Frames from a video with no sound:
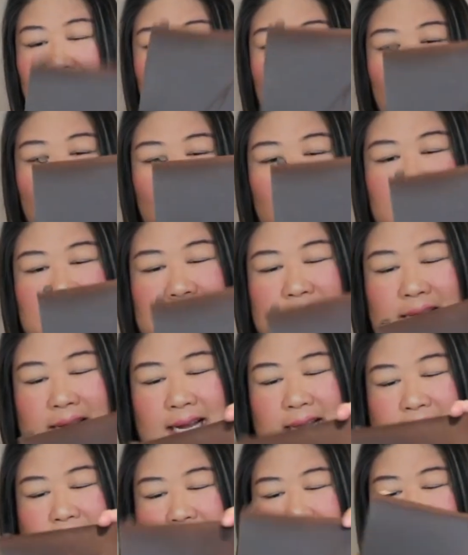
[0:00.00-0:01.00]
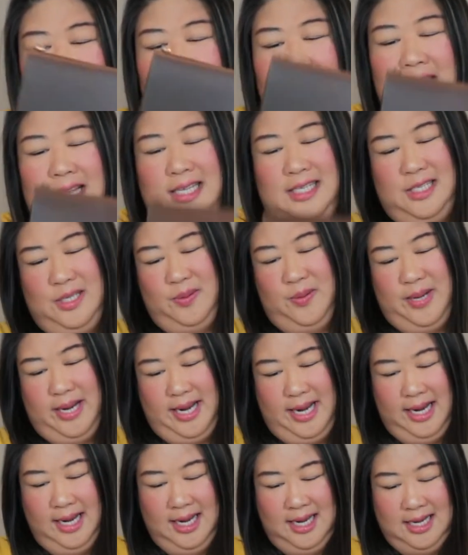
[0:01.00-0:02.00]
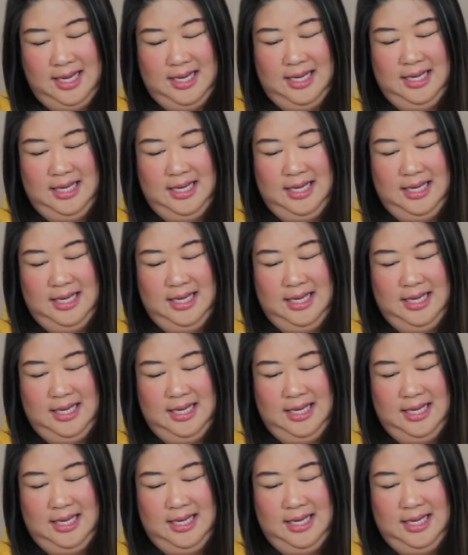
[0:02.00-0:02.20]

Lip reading: holds it this way.